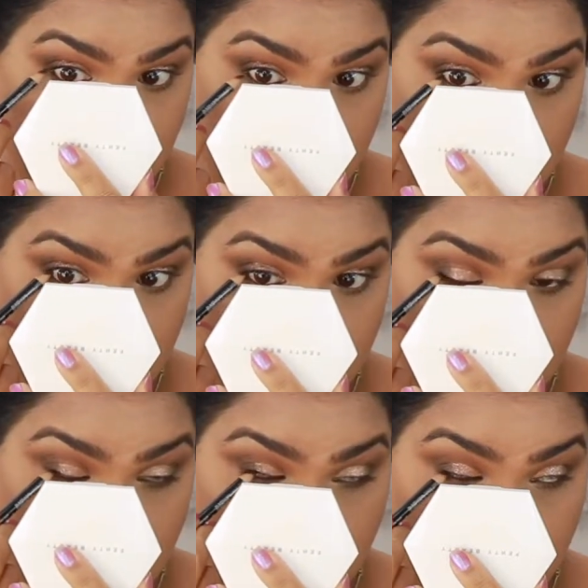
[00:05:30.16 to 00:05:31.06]
to take this
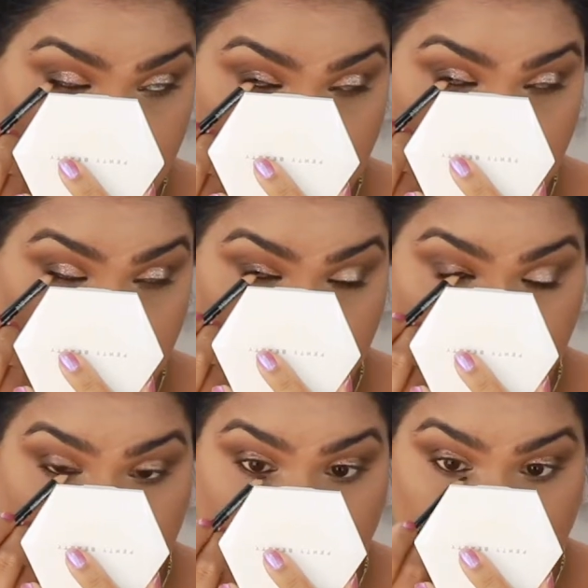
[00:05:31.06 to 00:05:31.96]
eye pencil from
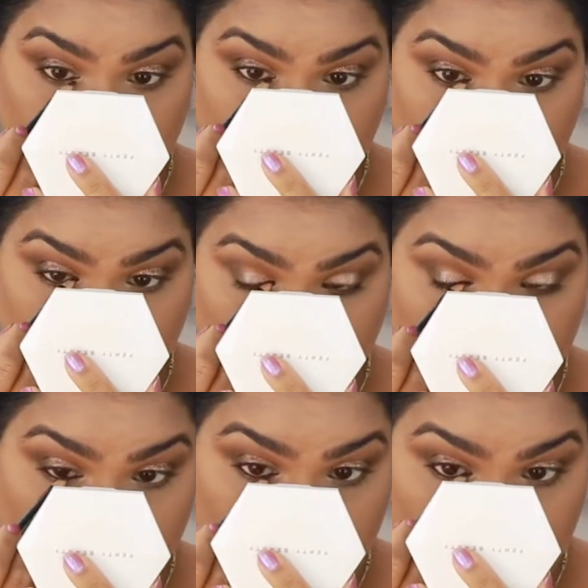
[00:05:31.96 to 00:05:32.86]
NYX, and this is
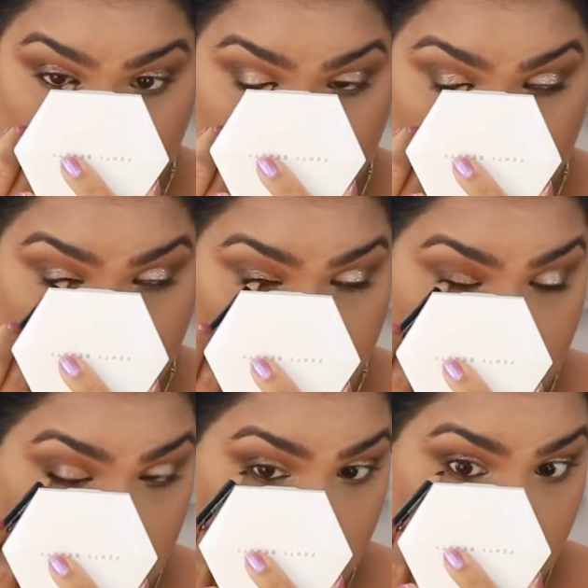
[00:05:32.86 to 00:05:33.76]
in the shade Dark
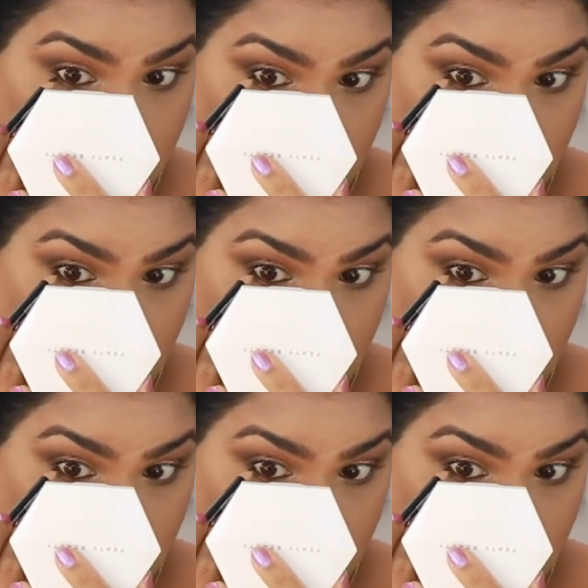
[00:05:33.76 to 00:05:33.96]
Brown.